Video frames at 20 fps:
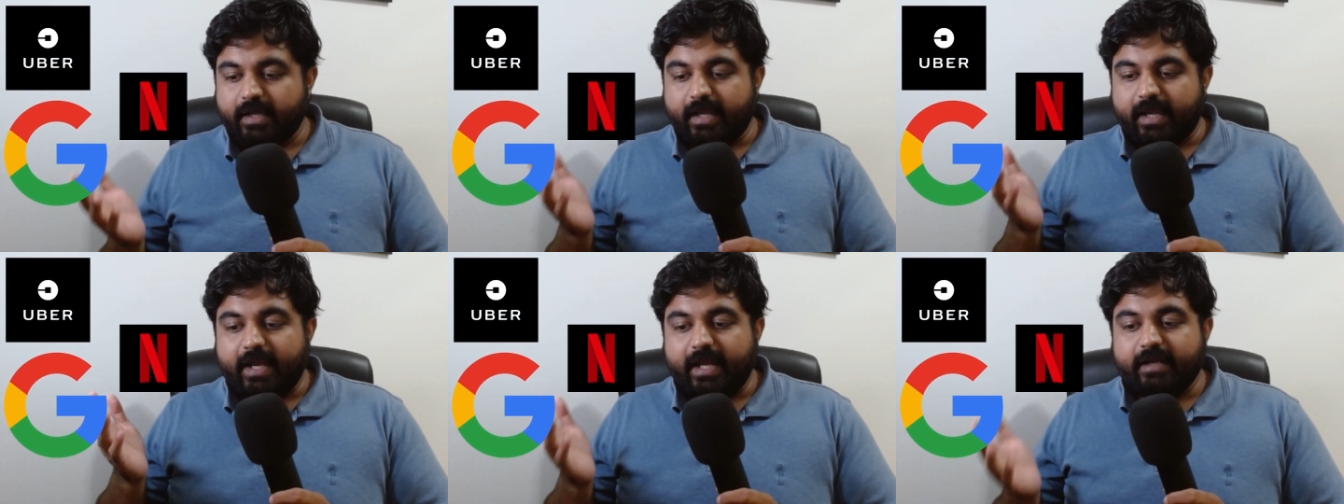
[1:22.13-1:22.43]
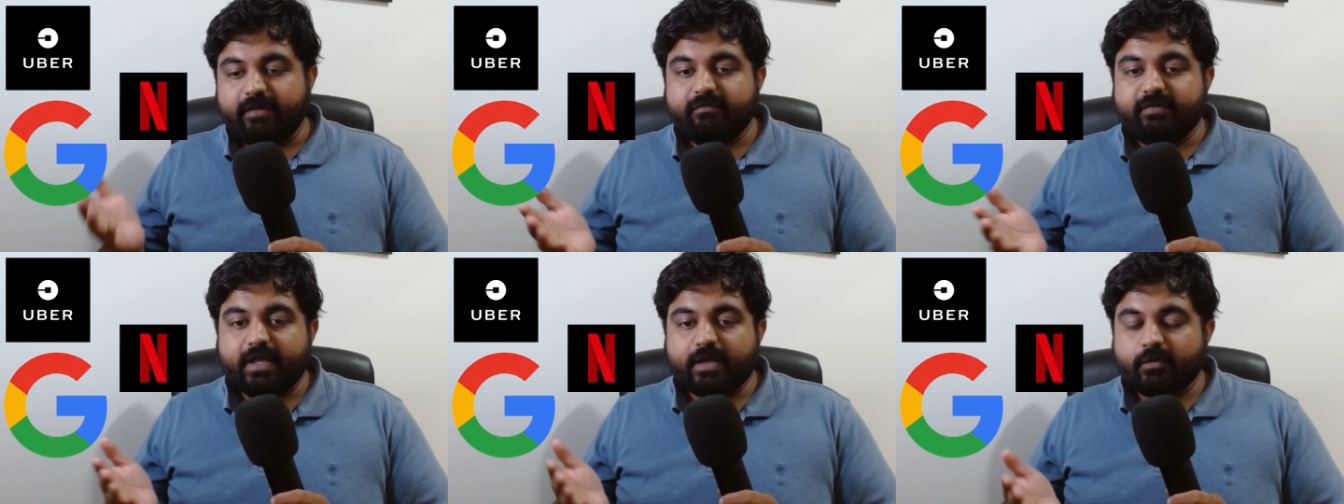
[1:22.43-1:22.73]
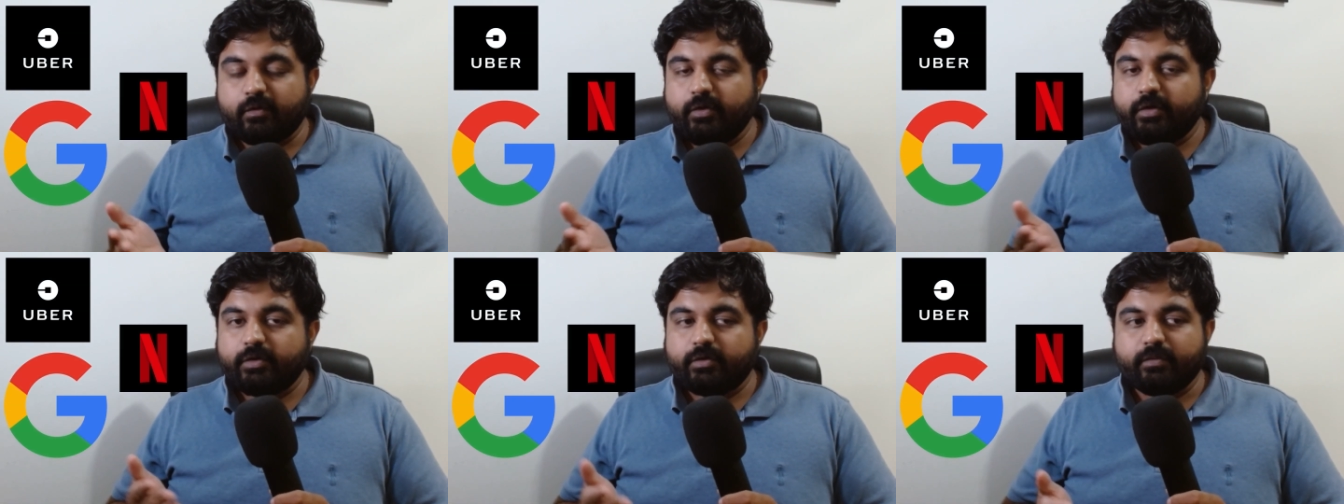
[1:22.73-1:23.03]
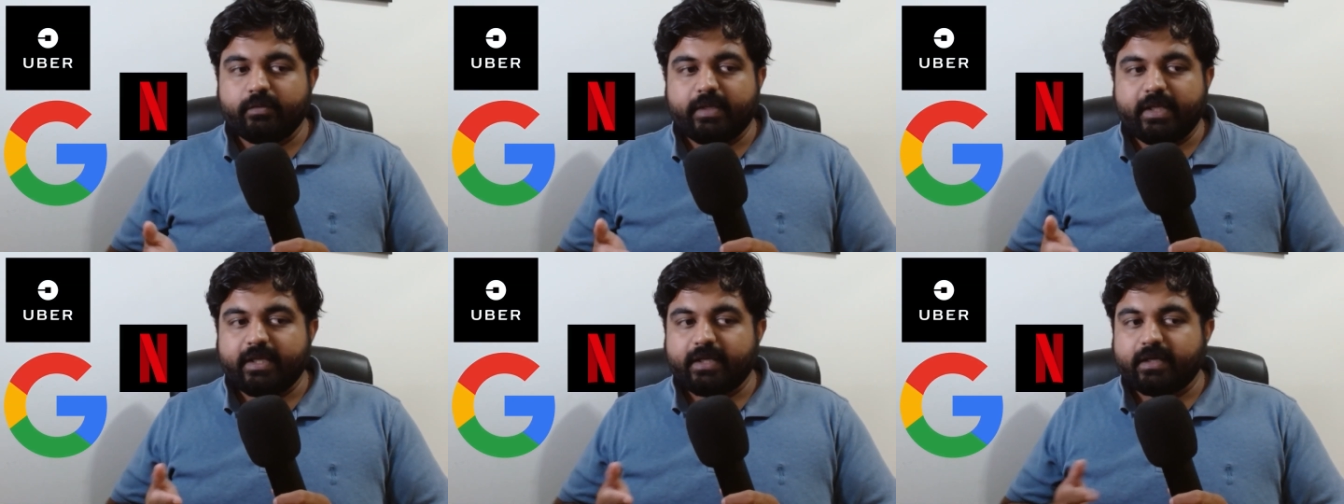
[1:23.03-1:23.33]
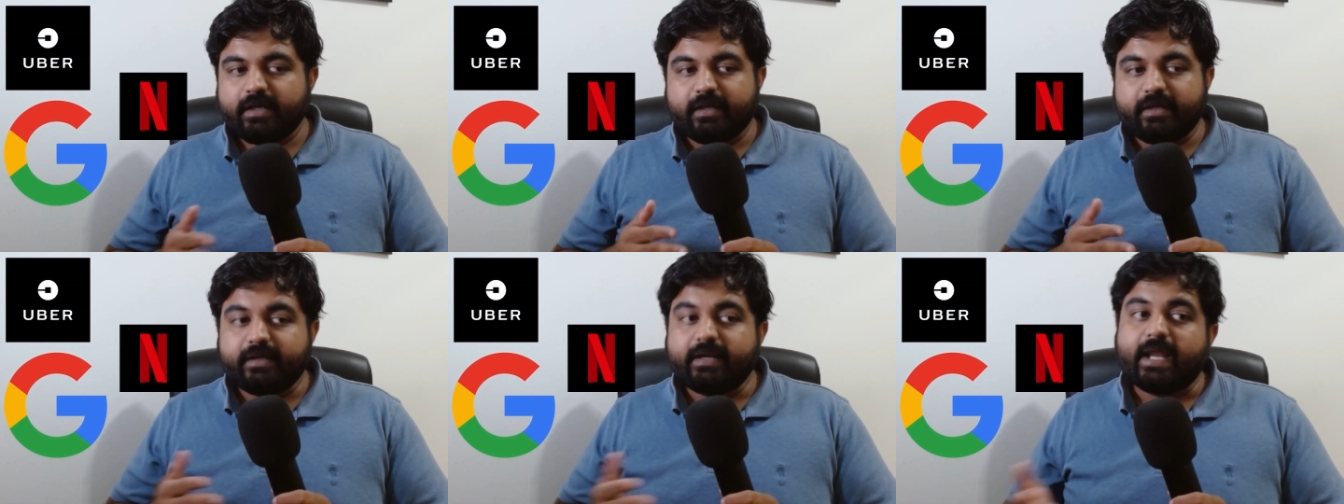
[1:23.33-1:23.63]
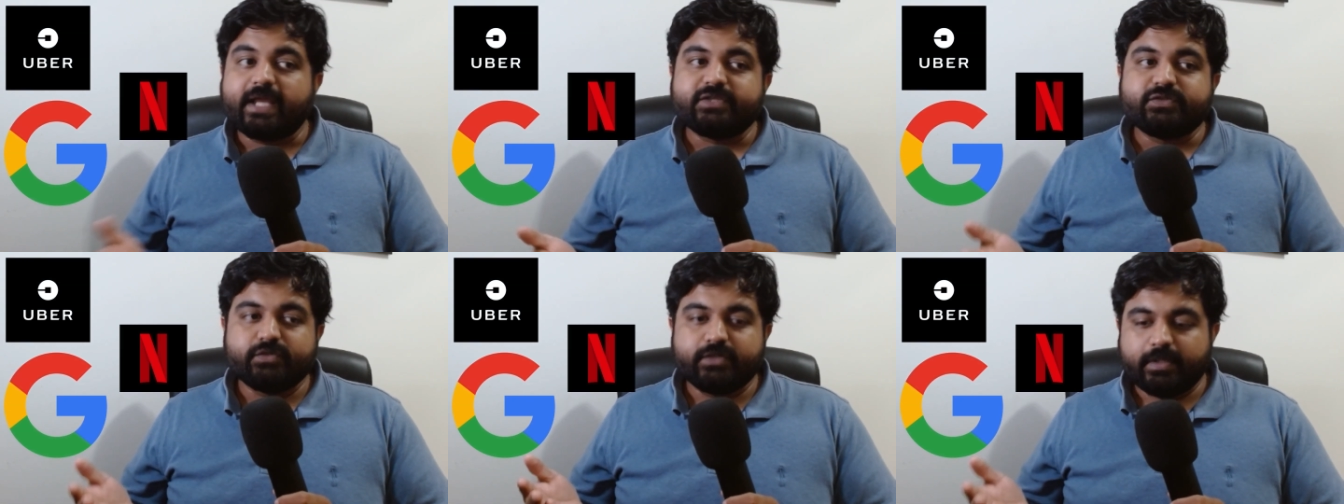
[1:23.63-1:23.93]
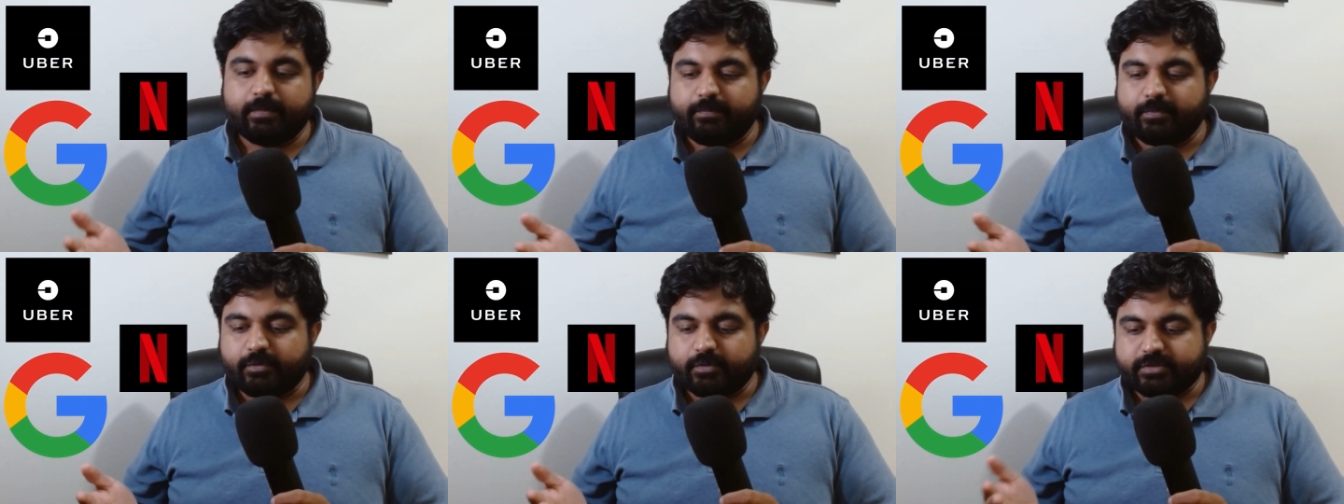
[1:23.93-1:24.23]
And we are going to take a gradual
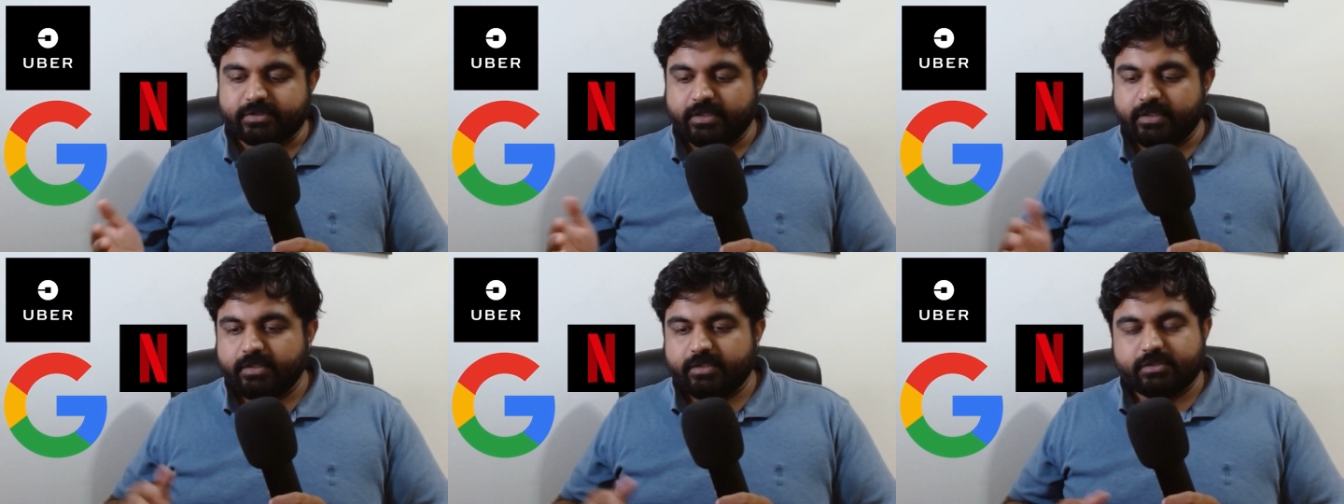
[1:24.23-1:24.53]
approach.